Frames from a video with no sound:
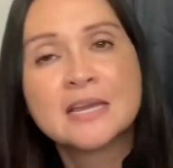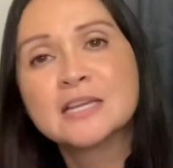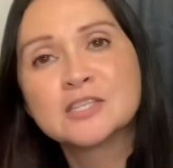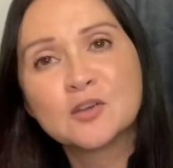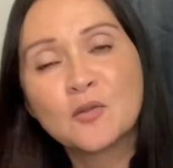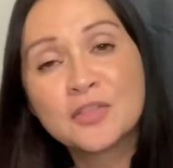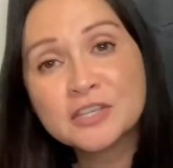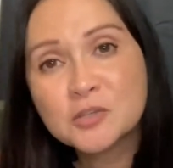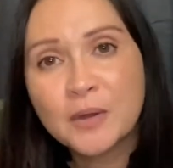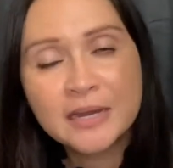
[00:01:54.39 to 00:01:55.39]
So
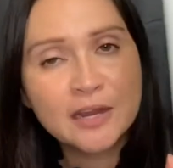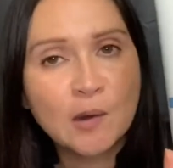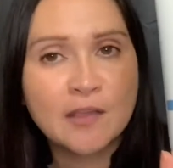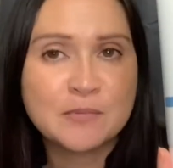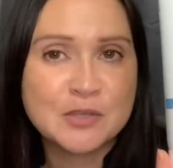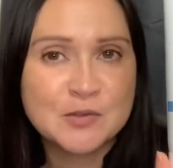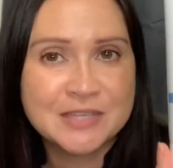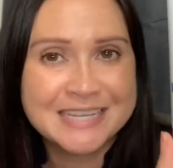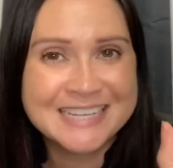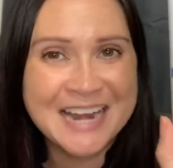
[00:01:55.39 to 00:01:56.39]
this right here, I've been
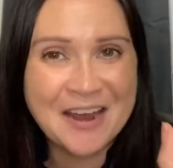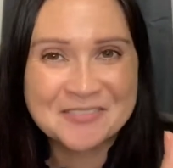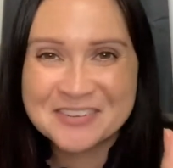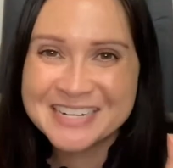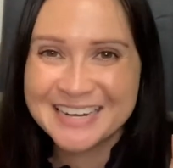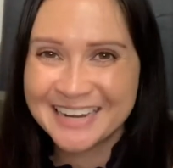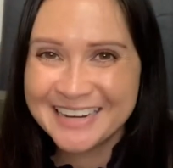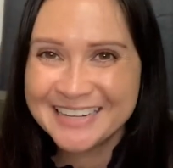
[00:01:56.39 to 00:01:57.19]
using it every night.